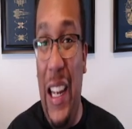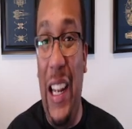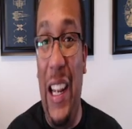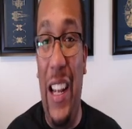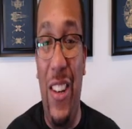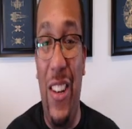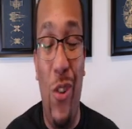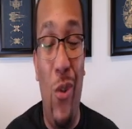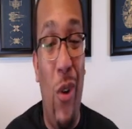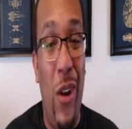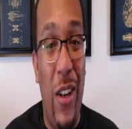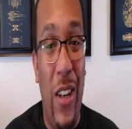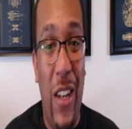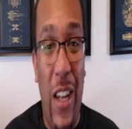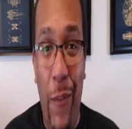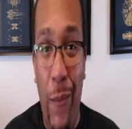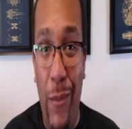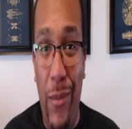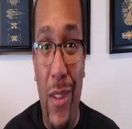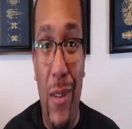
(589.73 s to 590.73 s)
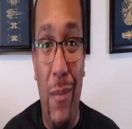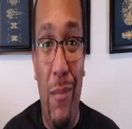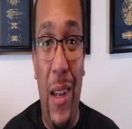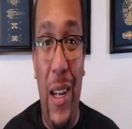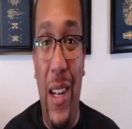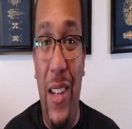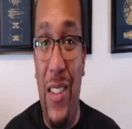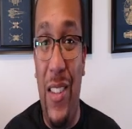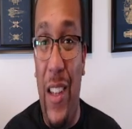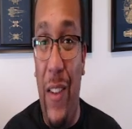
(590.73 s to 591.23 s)
into it, give them some
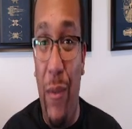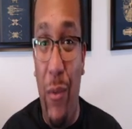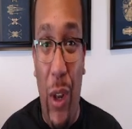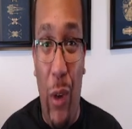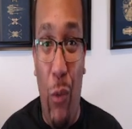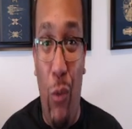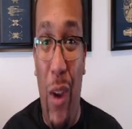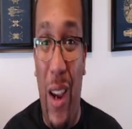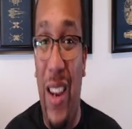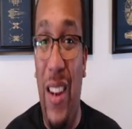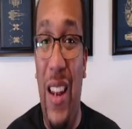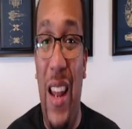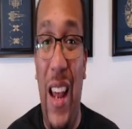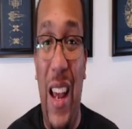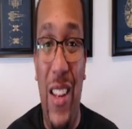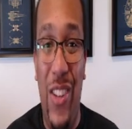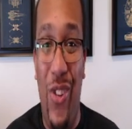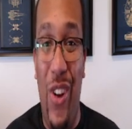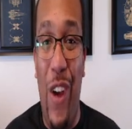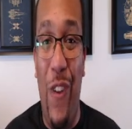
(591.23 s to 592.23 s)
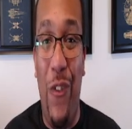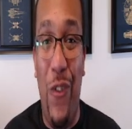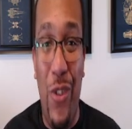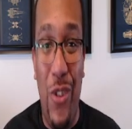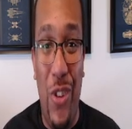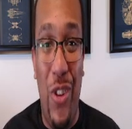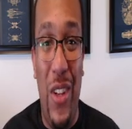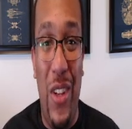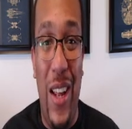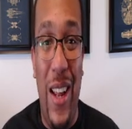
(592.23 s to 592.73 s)
bennies. Recognize their efforts
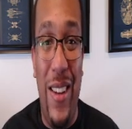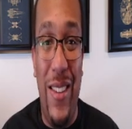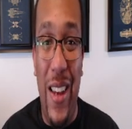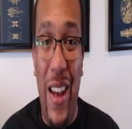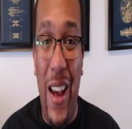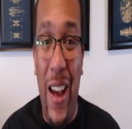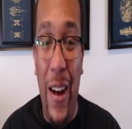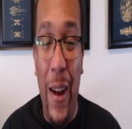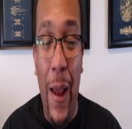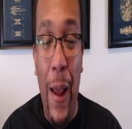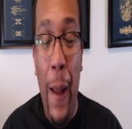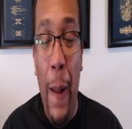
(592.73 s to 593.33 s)
on that side.